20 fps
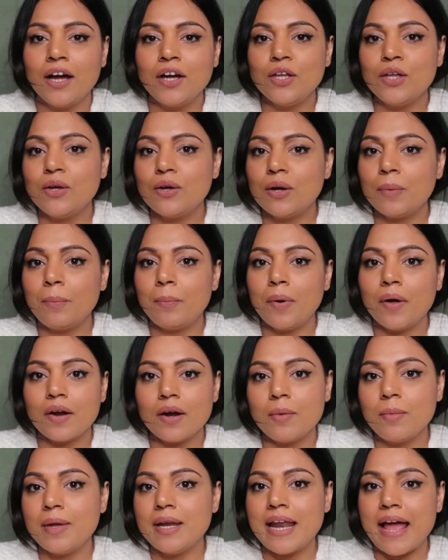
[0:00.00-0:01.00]
You could put
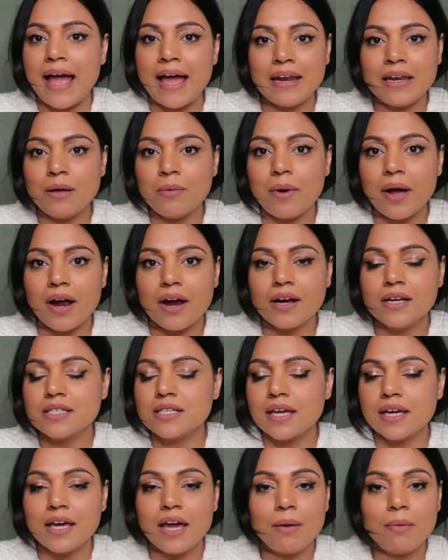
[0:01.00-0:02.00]
him in anywhere. He's
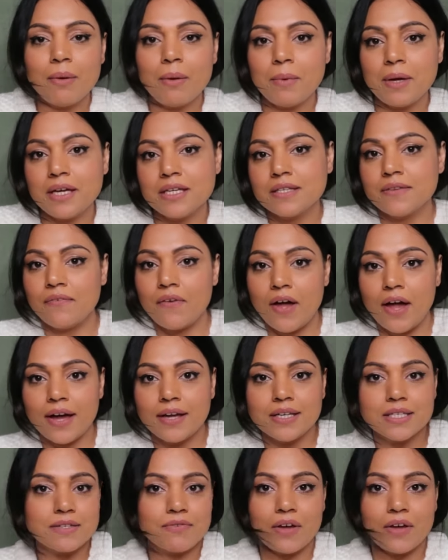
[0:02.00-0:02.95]
like, yeah, mommy, it's fine,